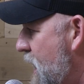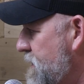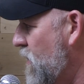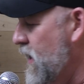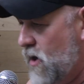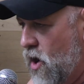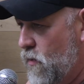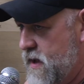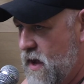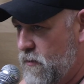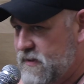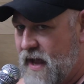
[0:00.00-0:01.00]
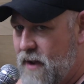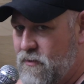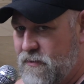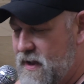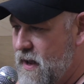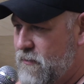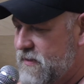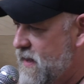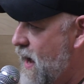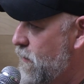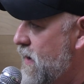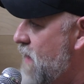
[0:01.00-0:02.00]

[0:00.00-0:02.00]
and they're like, "Oh, we hit with that one,